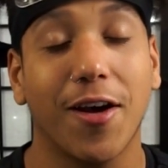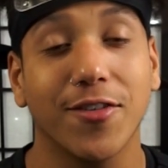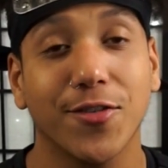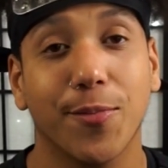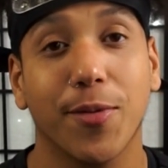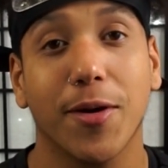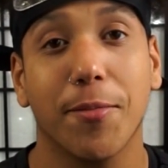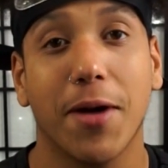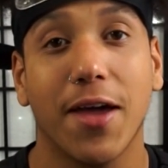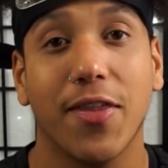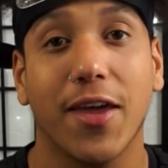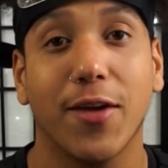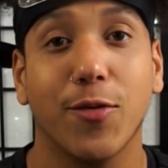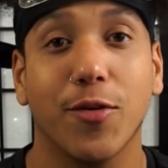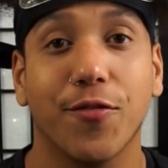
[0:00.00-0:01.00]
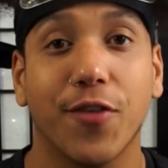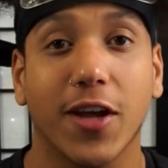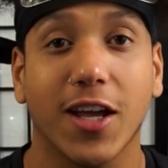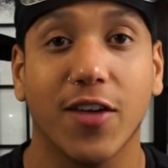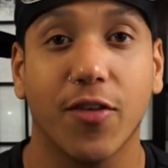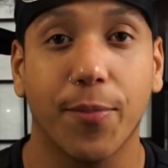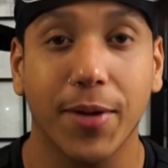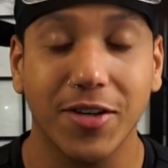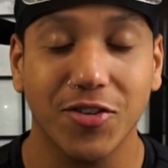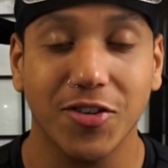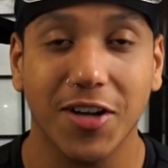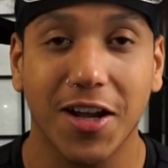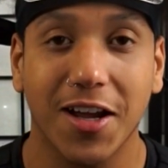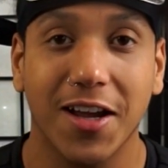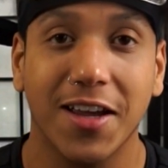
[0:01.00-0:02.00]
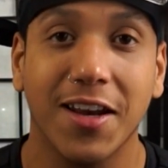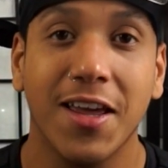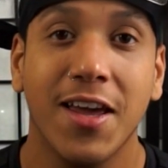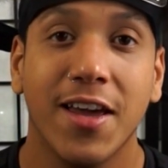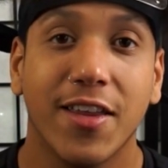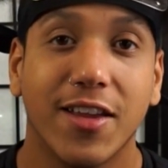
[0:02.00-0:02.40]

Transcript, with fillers: Also bear in mind that I do in fact have a Patreon